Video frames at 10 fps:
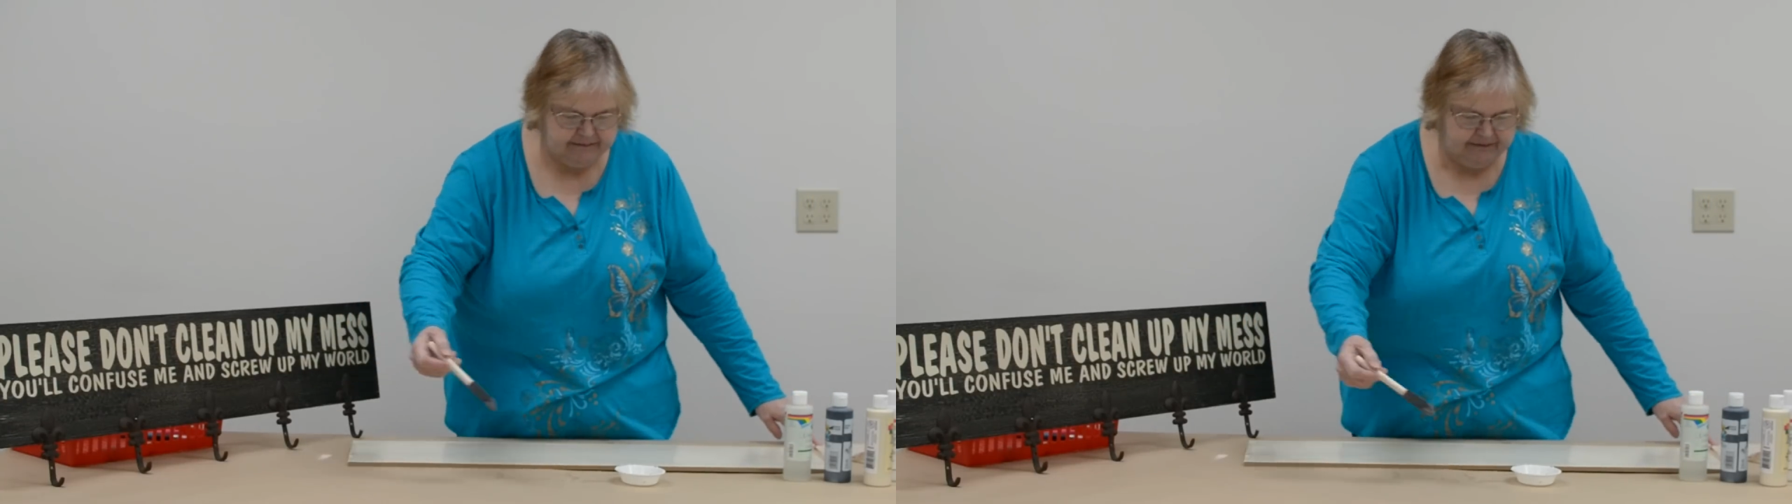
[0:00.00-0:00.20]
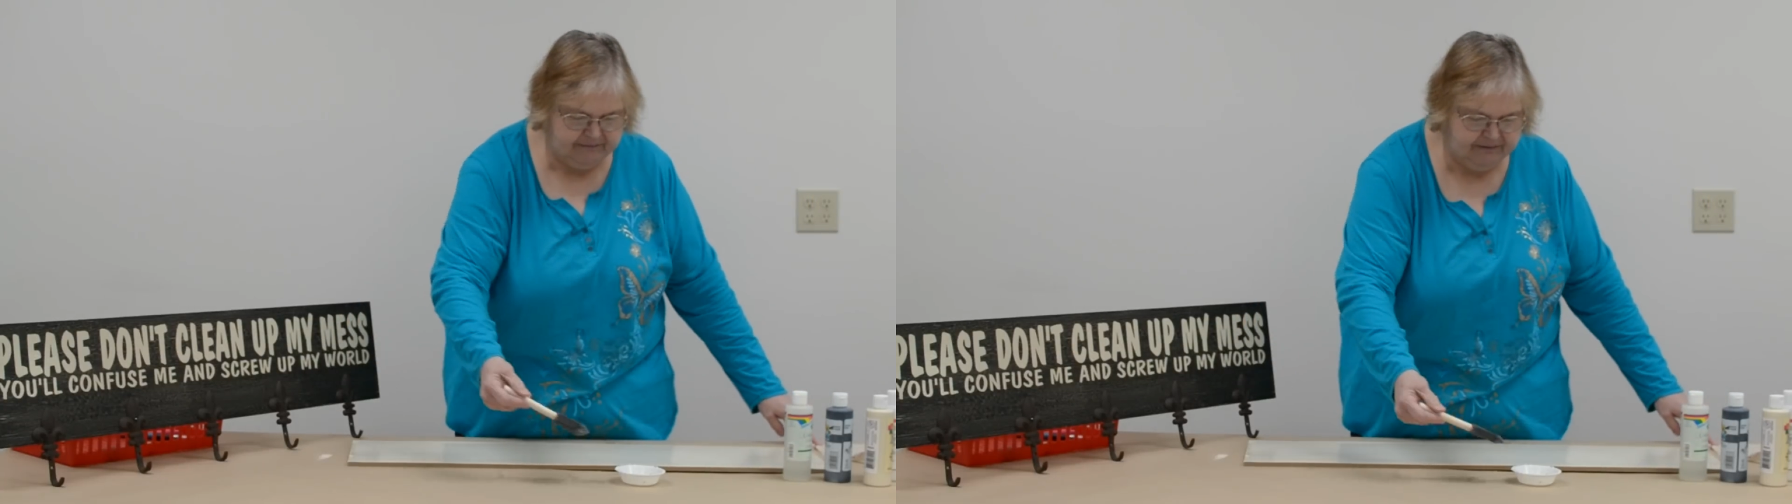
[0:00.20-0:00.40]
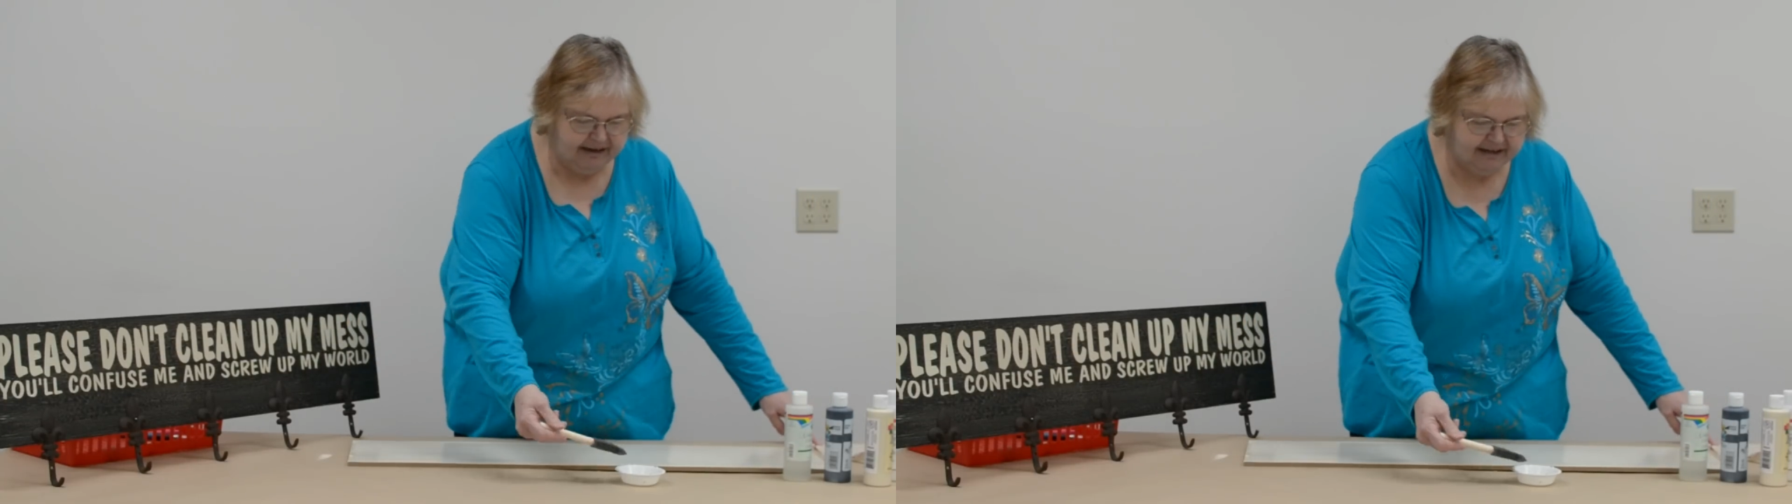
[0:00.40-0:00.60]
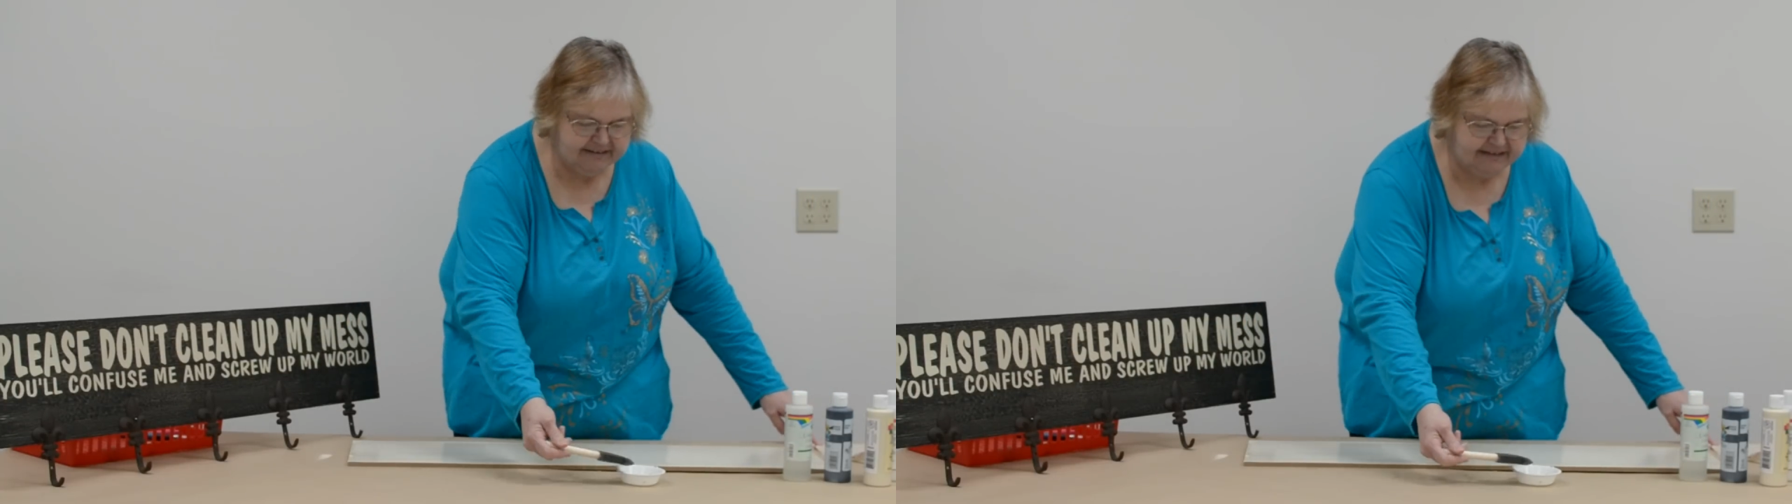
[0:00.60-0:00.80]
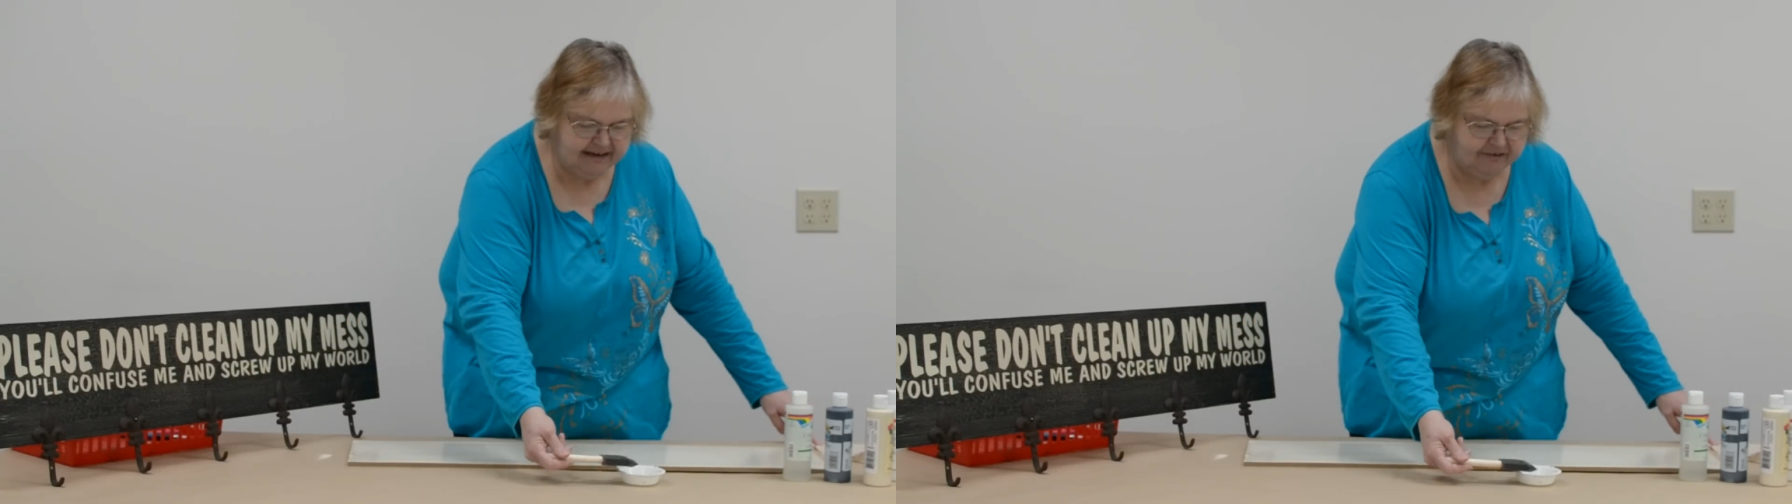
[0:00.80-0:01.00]
All
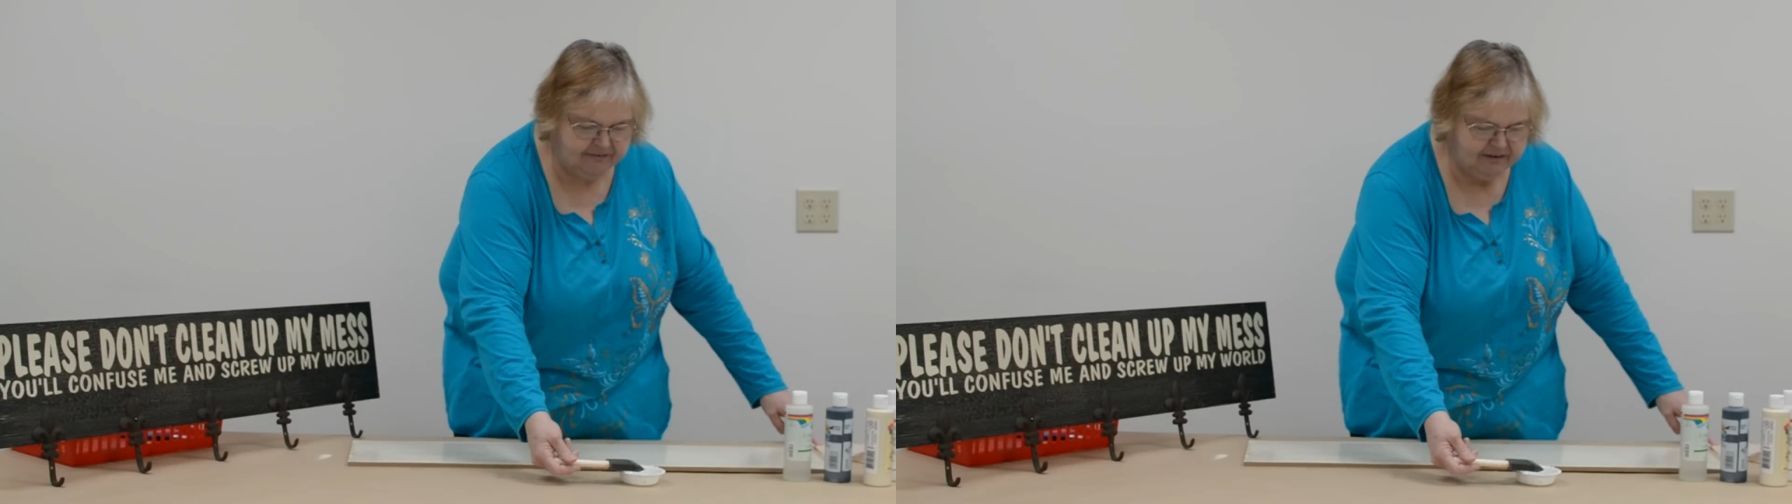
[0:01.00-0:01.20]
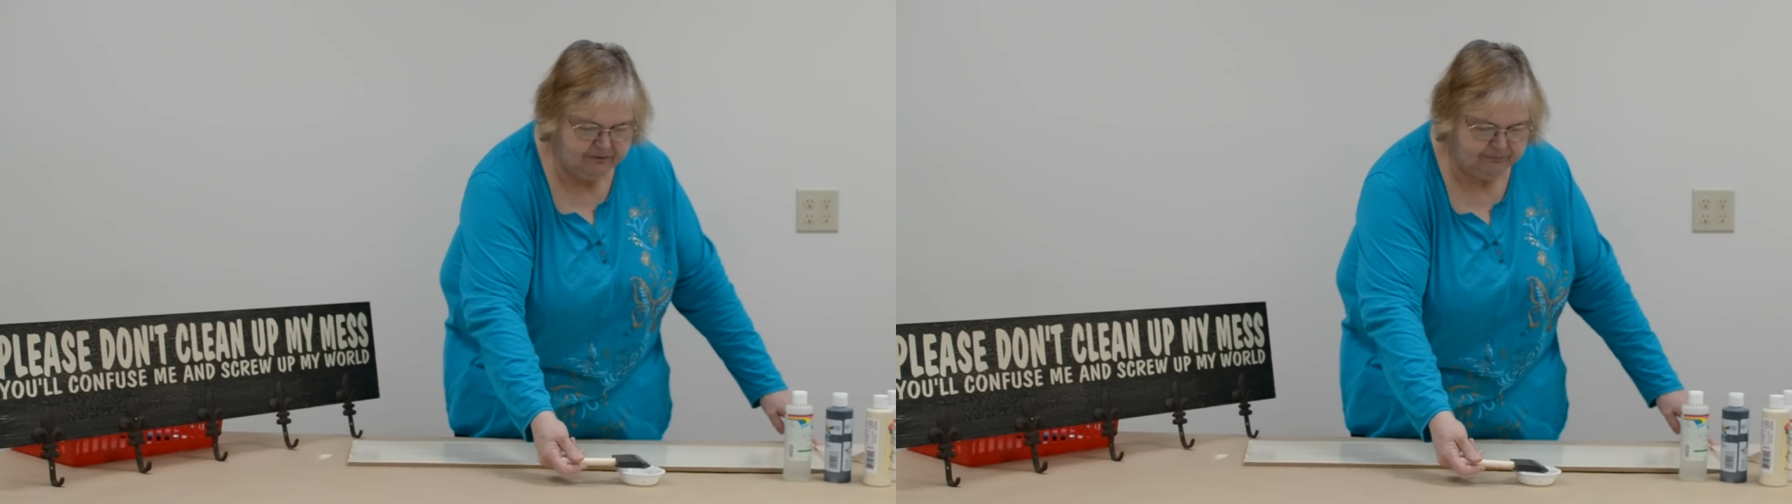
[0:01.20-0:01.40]
right, now